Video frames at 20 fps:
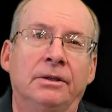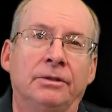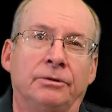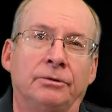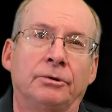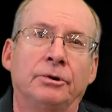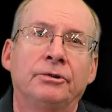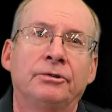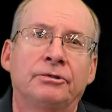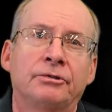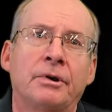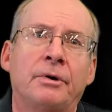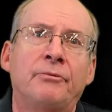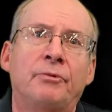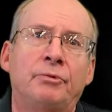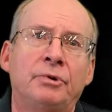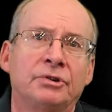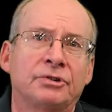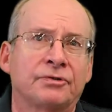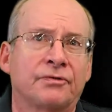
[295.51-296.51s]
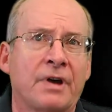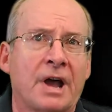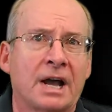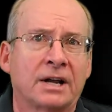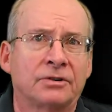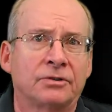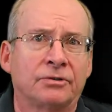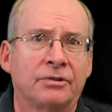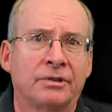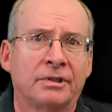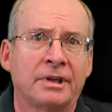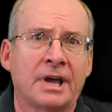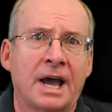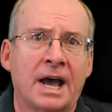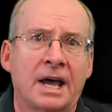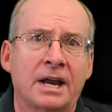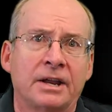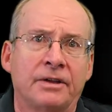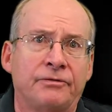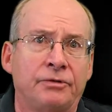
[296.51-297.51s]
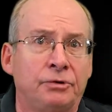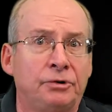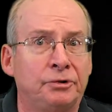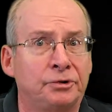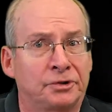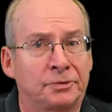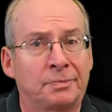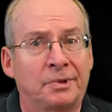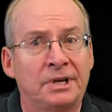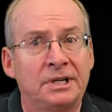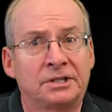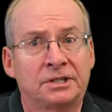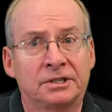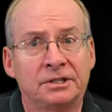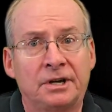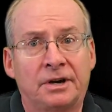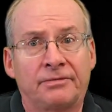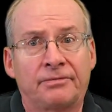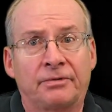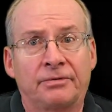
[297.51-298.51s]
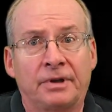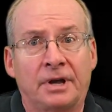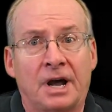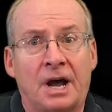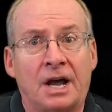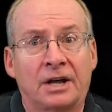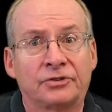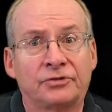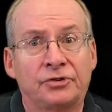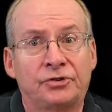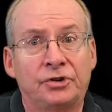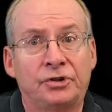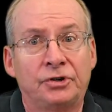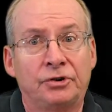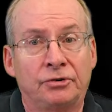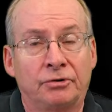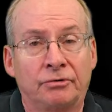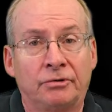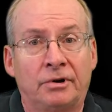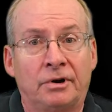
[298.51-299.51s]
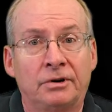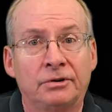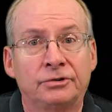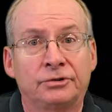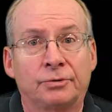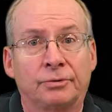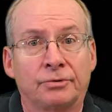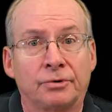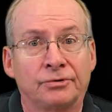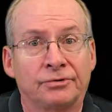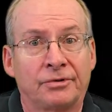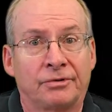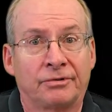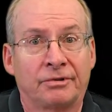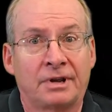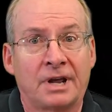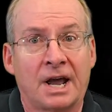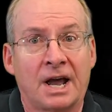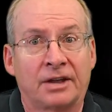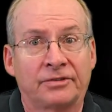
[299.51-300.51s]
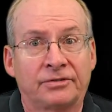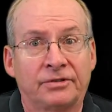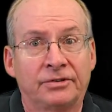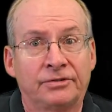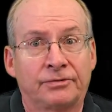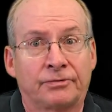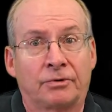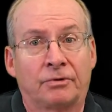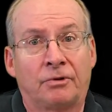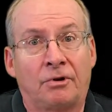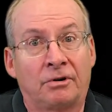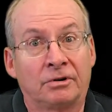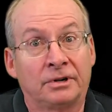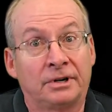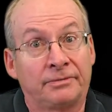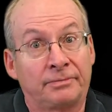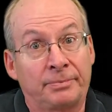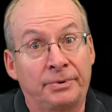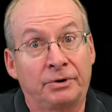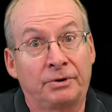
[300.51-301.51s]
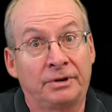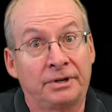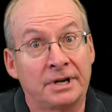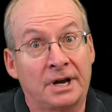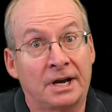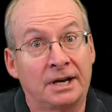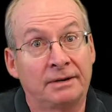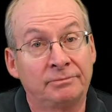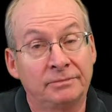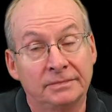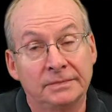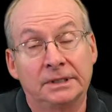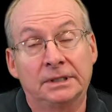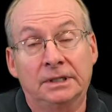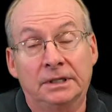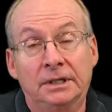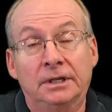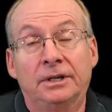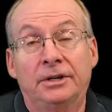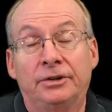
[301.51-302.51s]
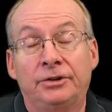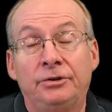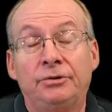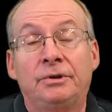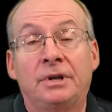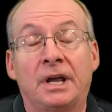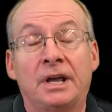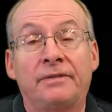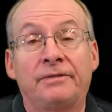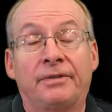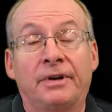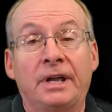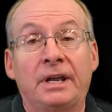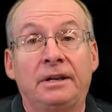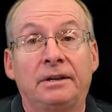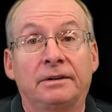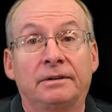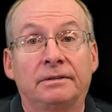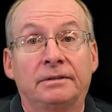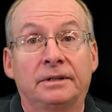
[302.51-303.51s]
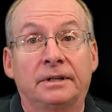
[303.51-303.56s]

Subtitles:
There is some risk factor to that. If you displace enough of the oxygen in your lungs with those other gases for a long enough period of time, you can faint.